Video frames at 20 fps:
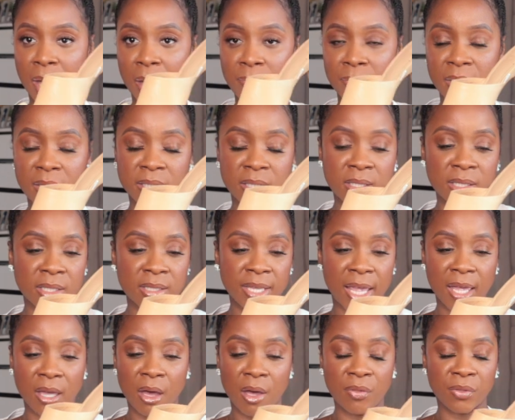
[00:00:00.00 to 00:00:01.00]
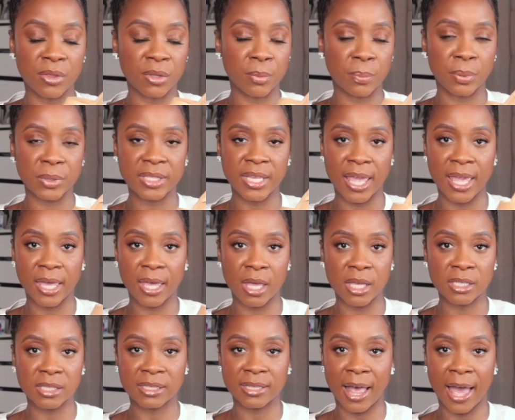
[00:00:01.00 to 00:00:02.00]
Um, this is a take on the
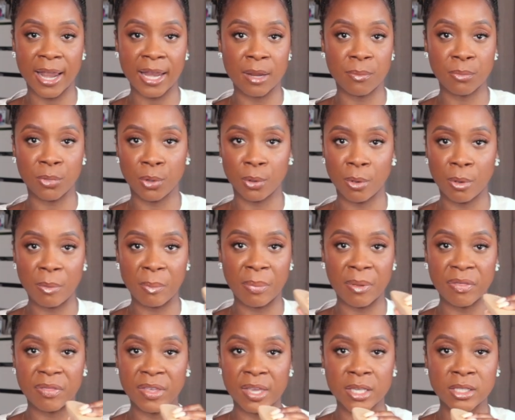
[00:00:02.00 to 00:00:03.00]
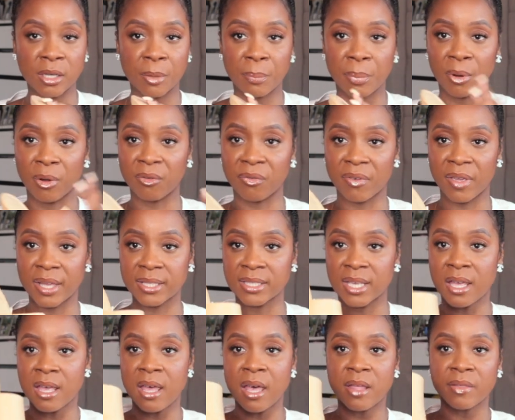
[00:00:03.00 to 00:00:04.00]
Bottega slide-in mule, but these are perfect.